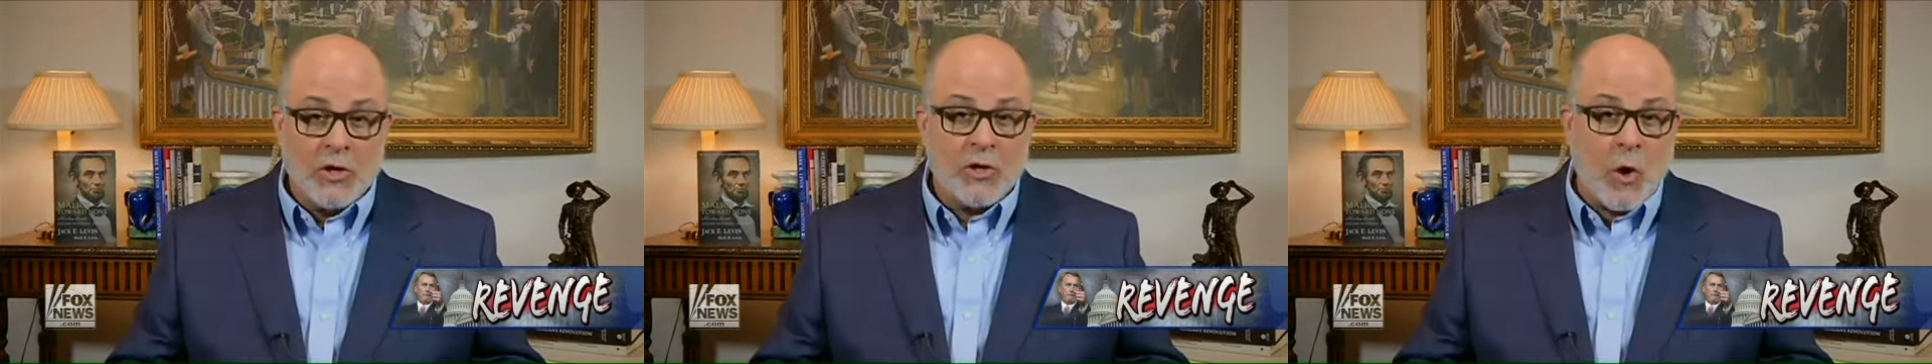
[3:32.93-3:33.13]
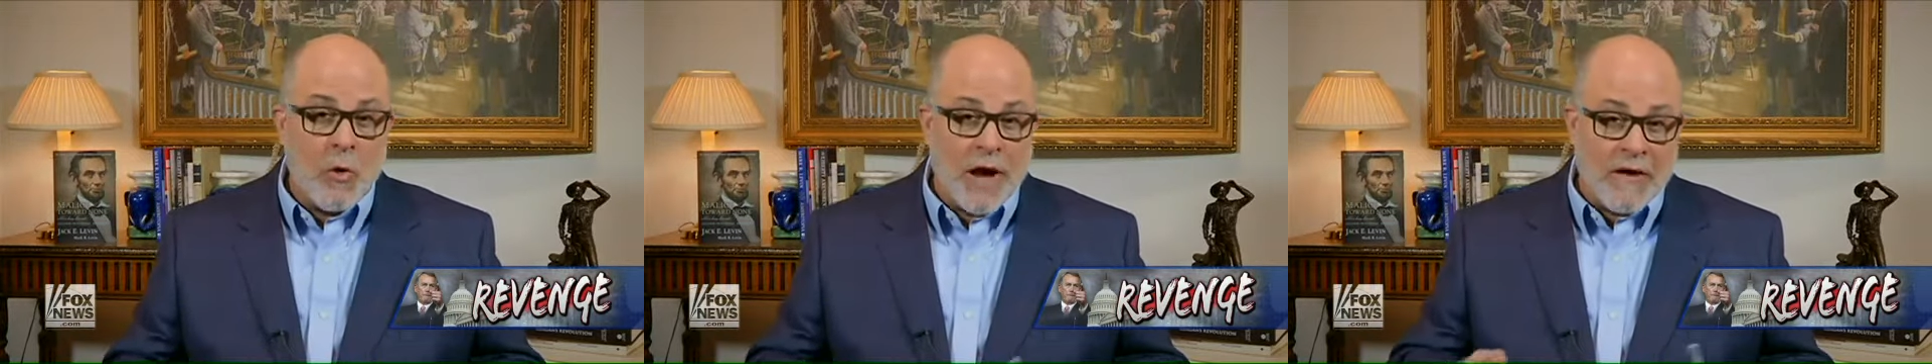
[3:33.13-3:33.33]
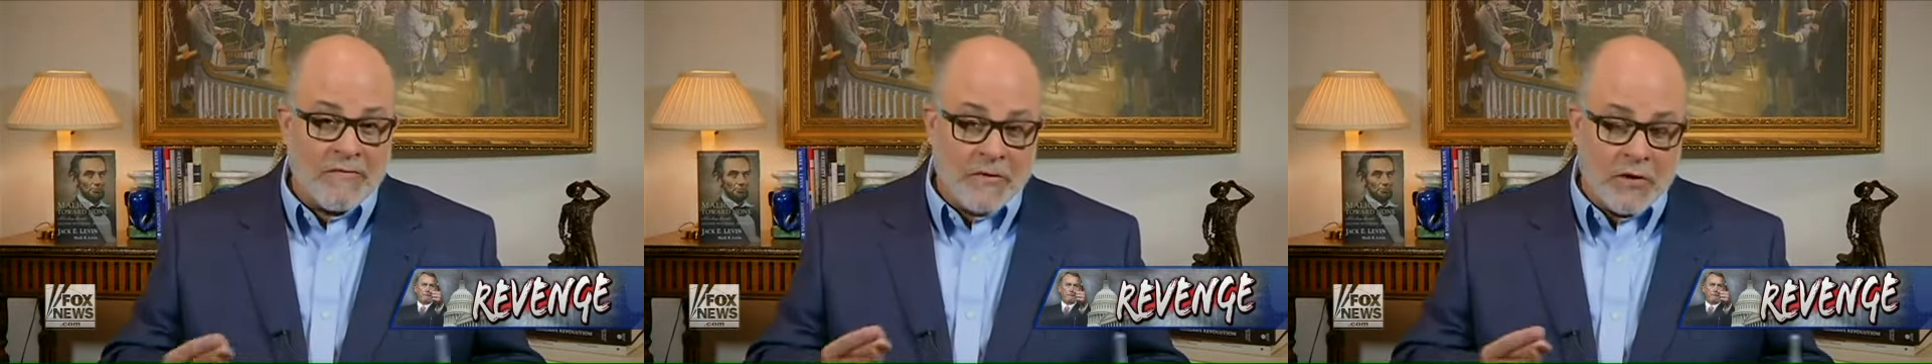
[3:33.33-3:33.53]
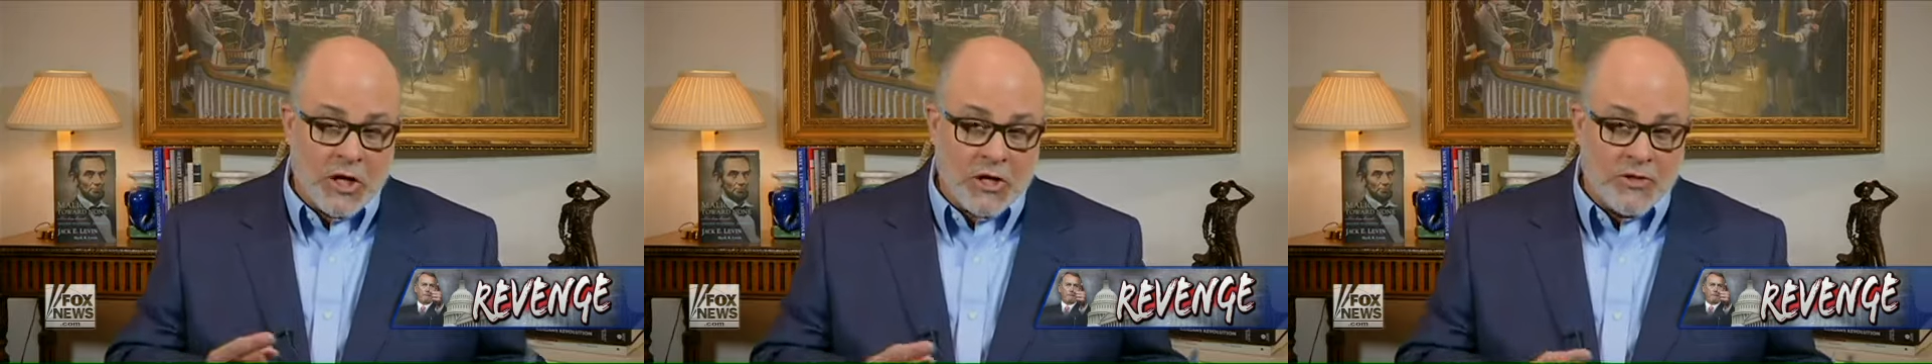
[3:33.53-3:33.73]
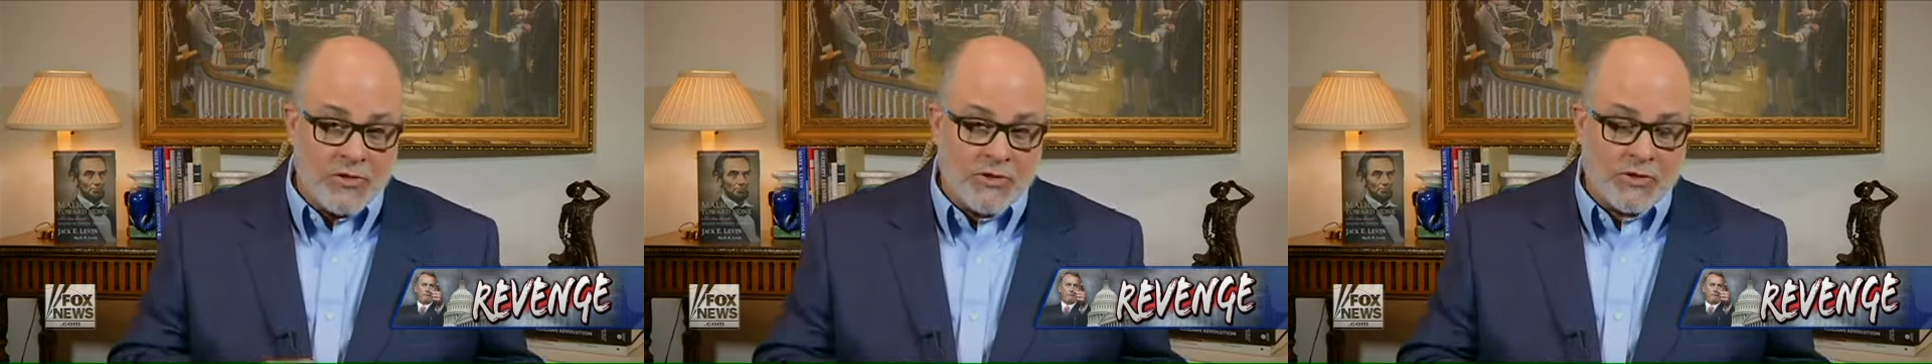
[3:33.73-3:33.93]
Go after
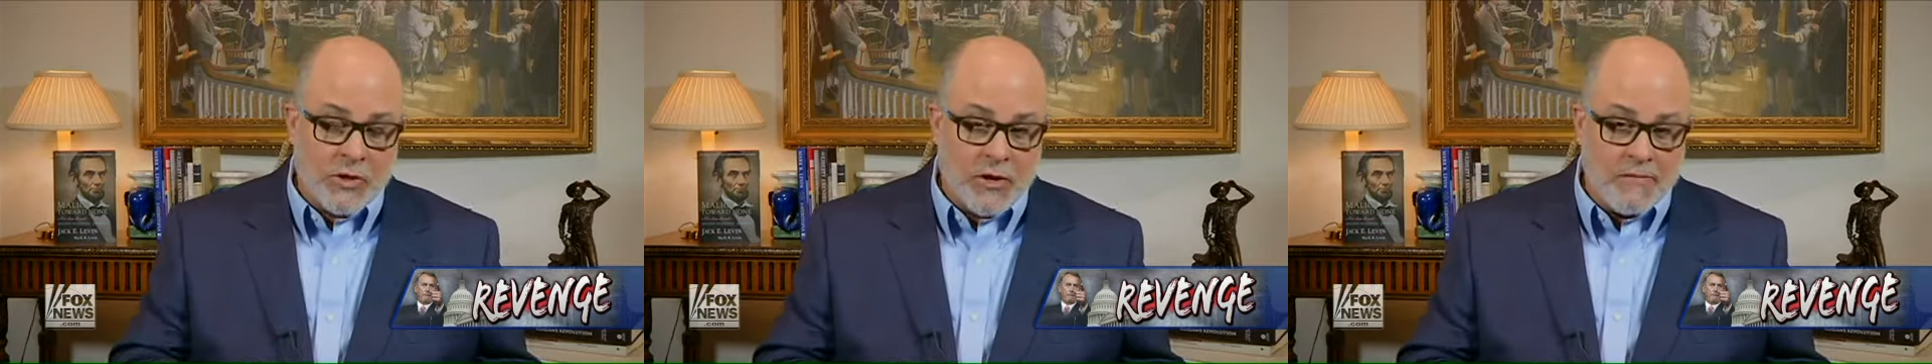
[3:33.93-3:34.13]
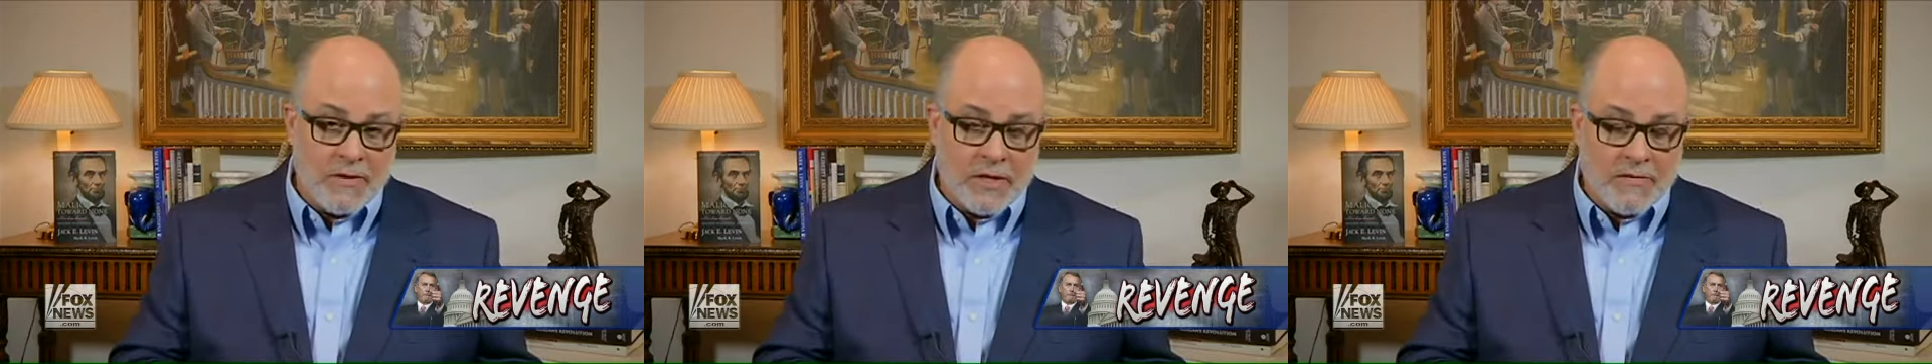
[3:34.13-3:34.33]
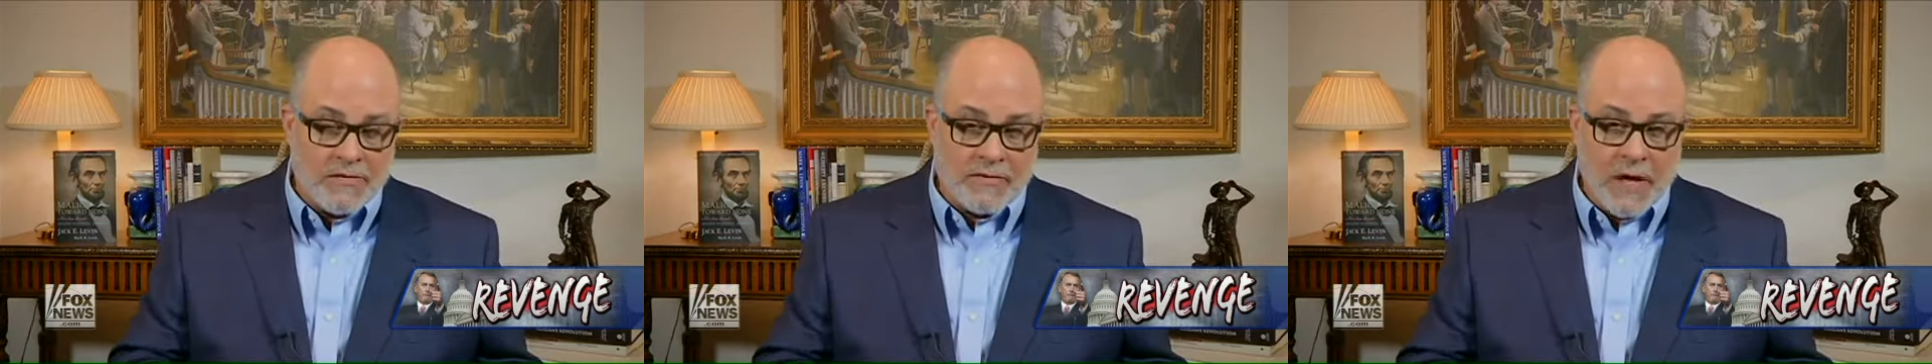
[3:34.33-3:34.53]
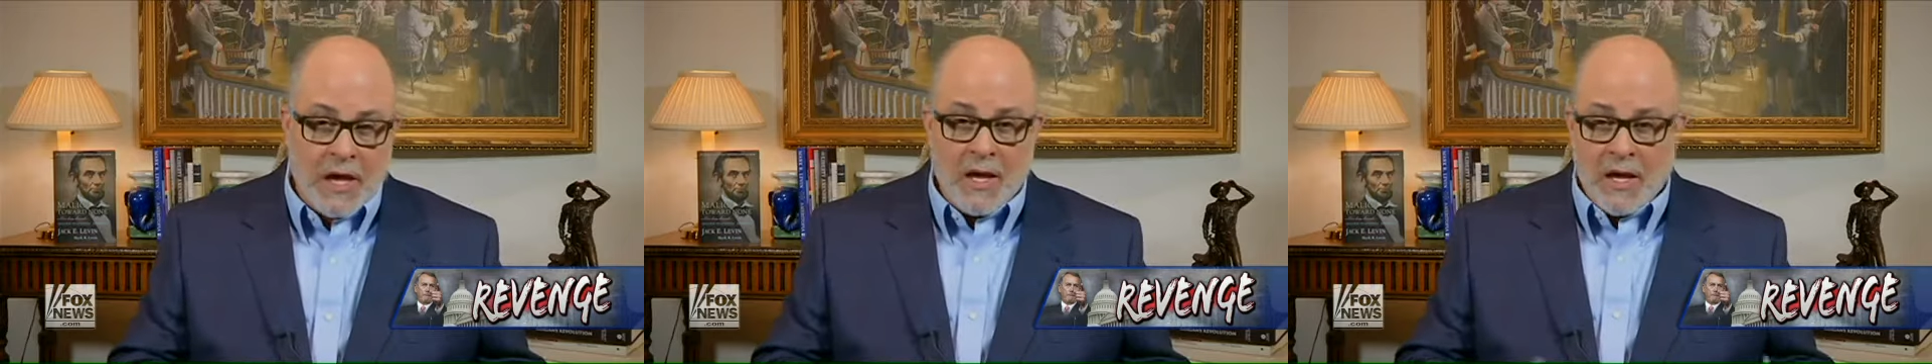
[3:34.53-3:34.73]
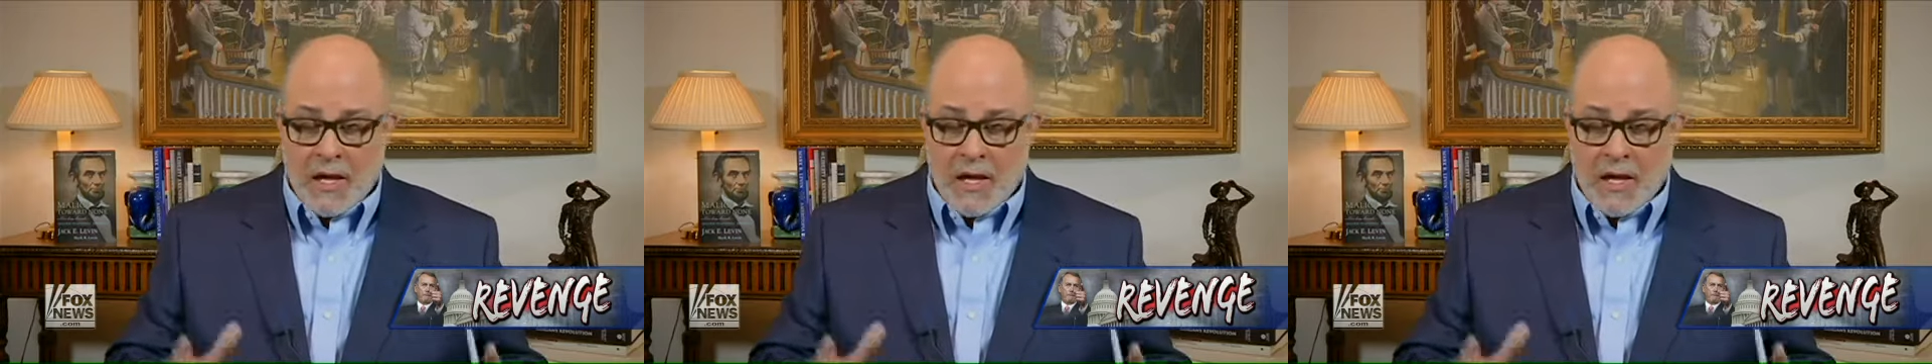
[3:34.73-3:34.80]
the conservatives.